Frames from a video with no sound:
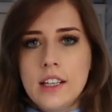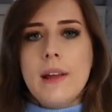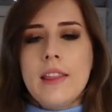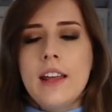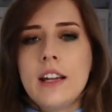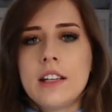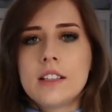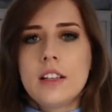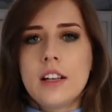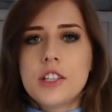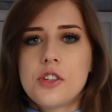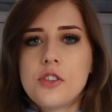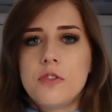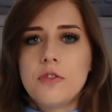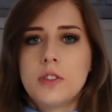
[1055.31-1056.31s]
And then it's
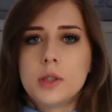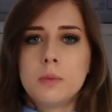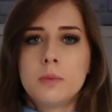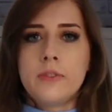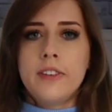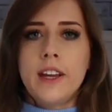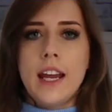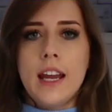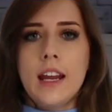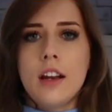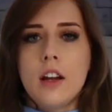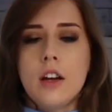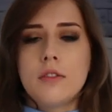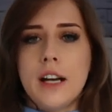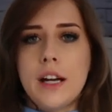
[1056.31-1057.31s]
nice and form-fitting
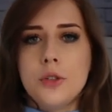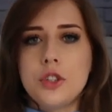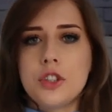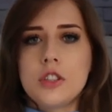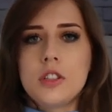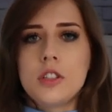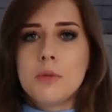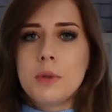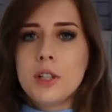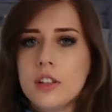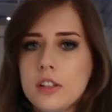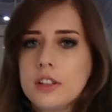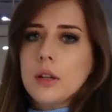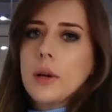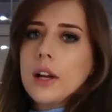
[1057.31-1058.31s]
around your
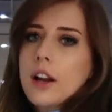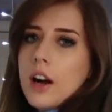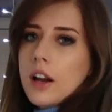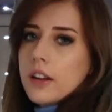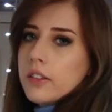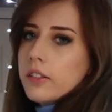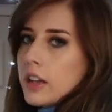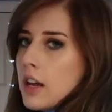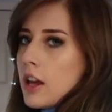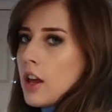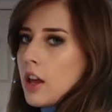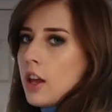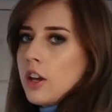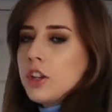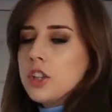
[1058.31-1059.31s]
stomach, so it kind of
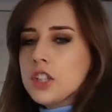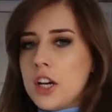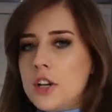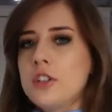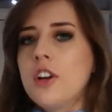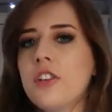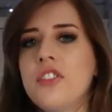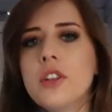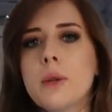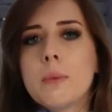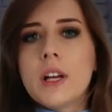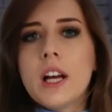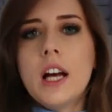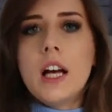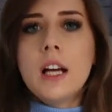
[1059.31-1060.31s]
shows off some
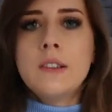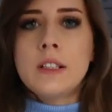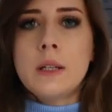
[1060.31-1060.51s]
curves.